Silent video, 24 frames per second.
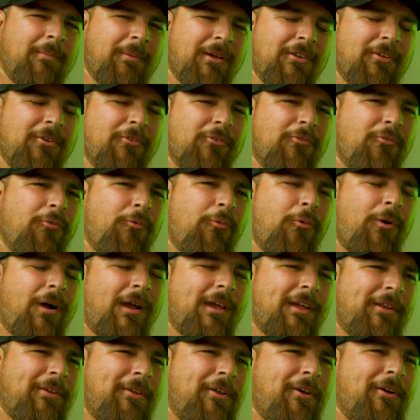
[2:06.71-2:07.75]
I don't
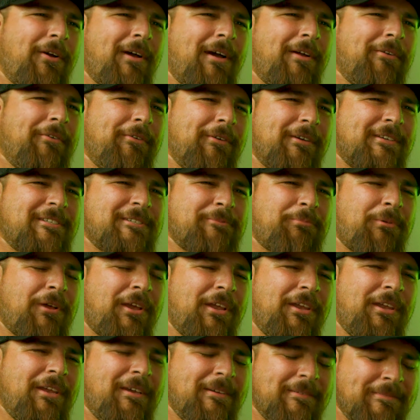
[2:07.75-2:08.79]
quite know how to
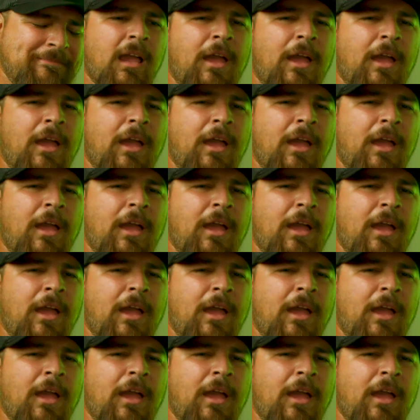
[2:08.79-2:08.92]
explain it.